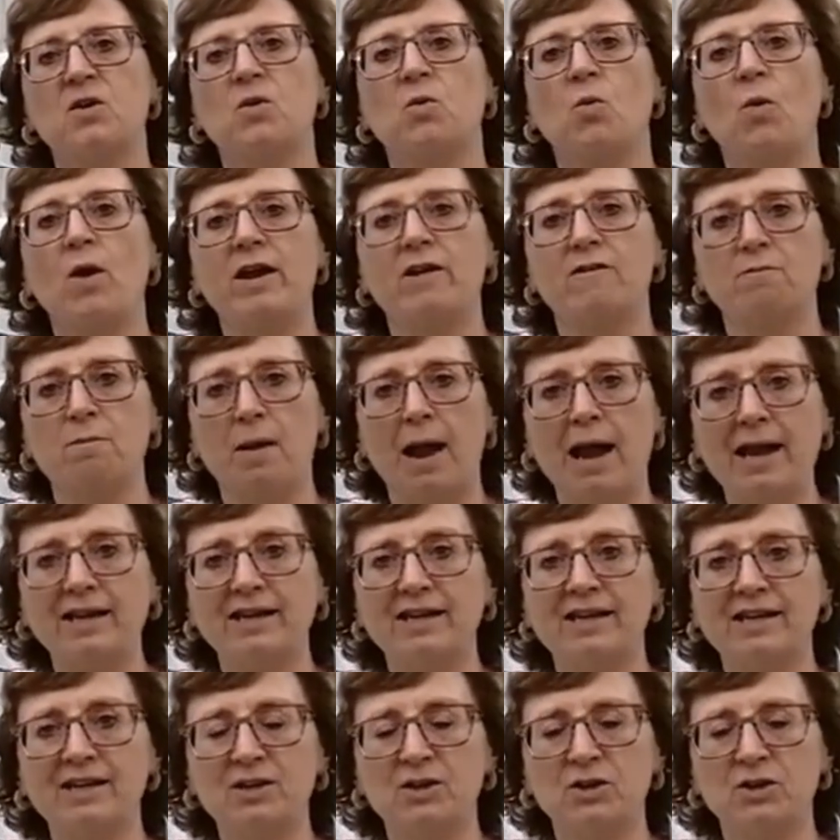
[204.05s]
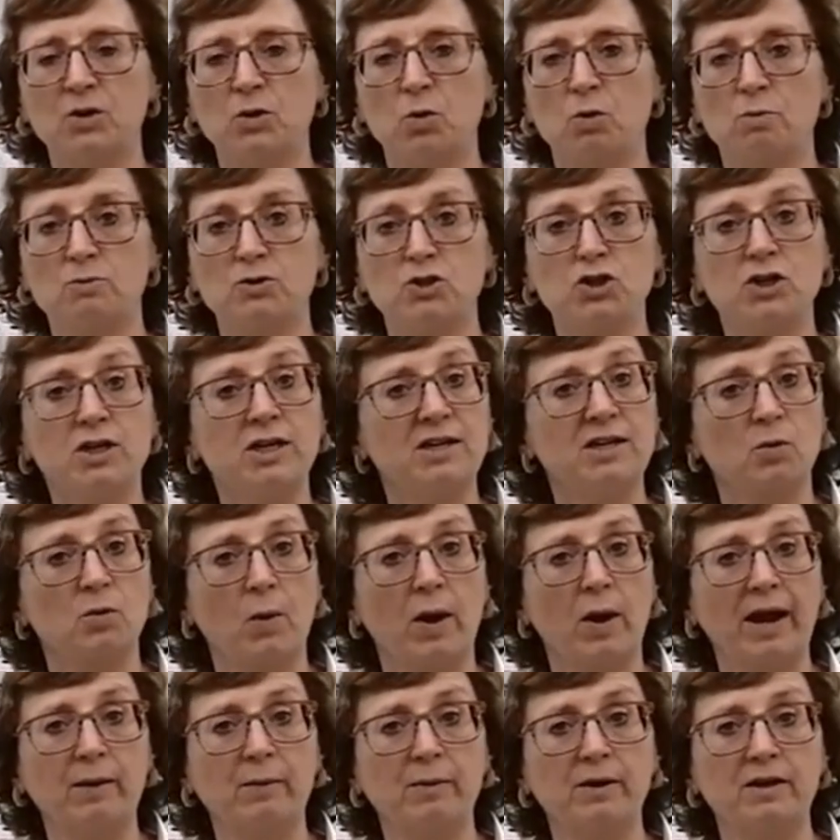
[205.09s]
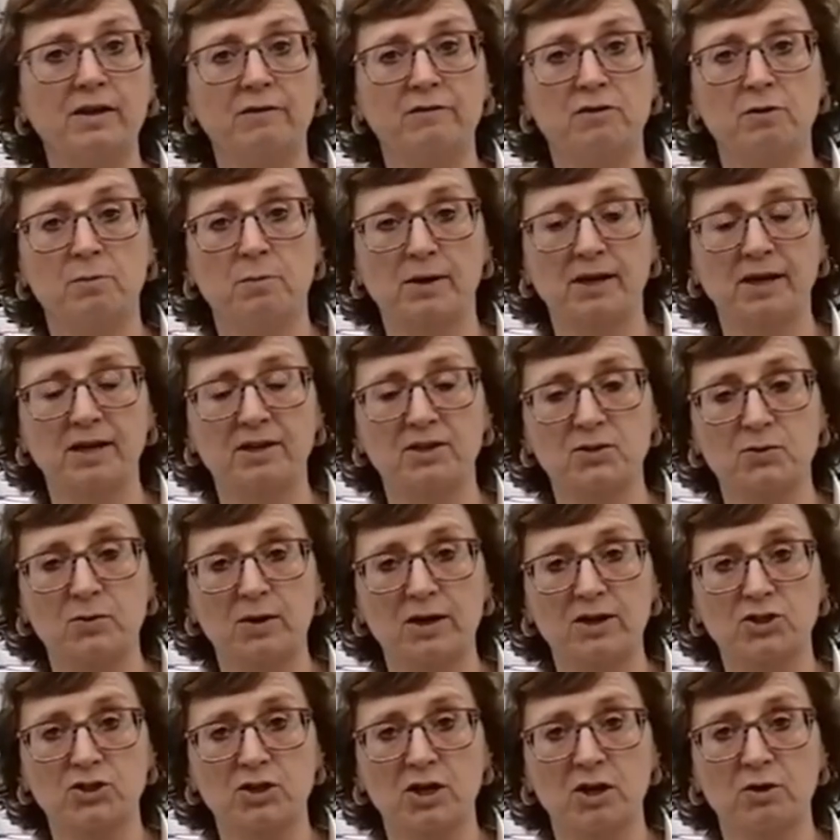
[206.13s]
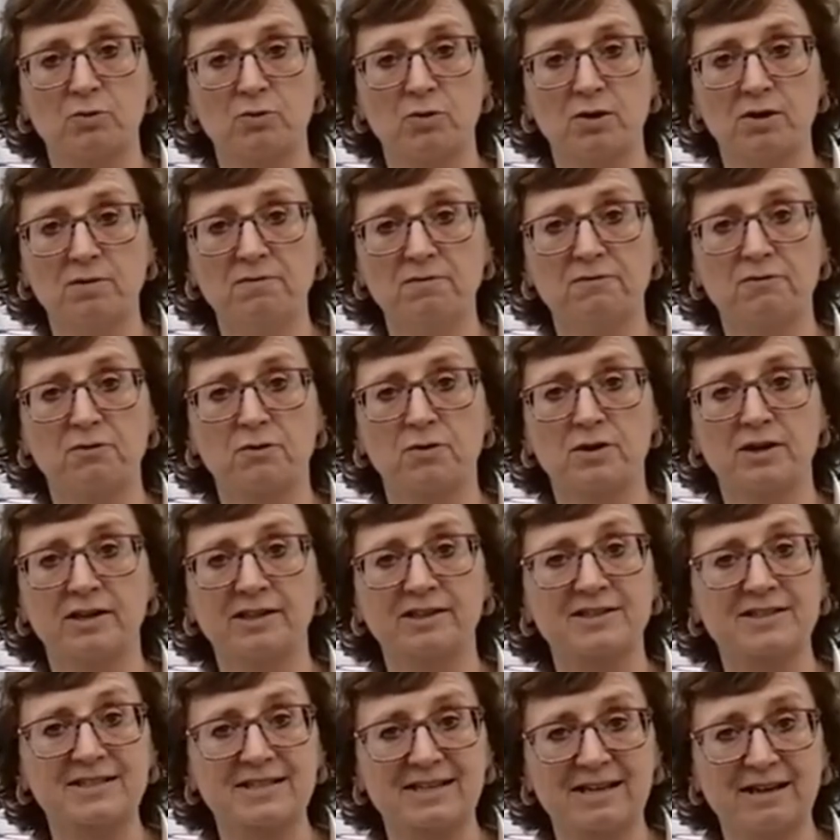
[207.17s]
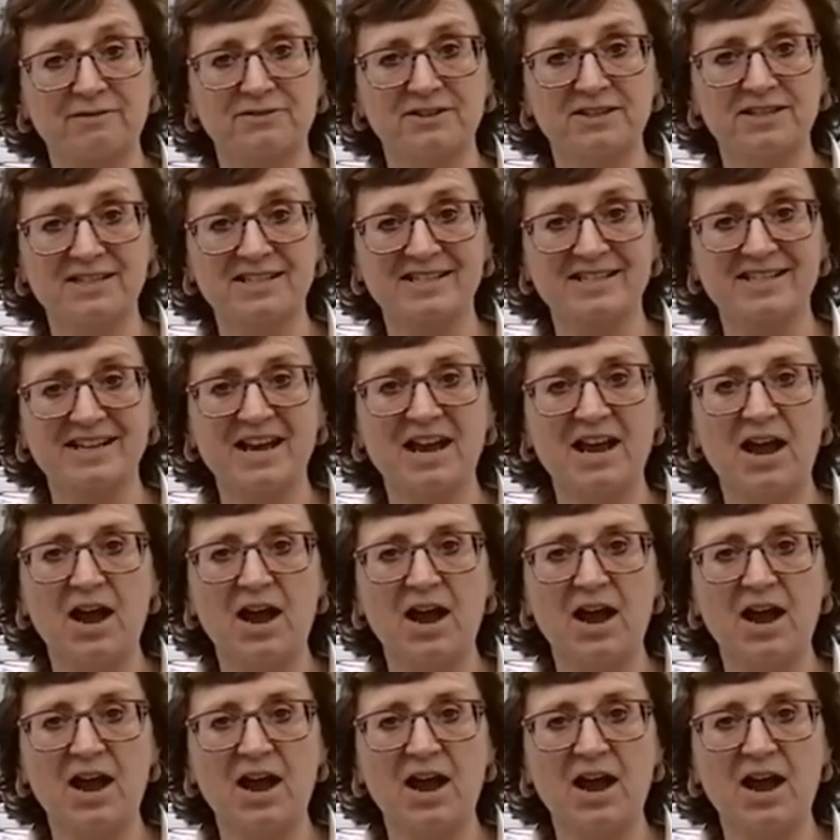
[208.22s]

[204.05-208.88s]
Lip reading: way of packing your machine away if you bring it to our showroom for a little service.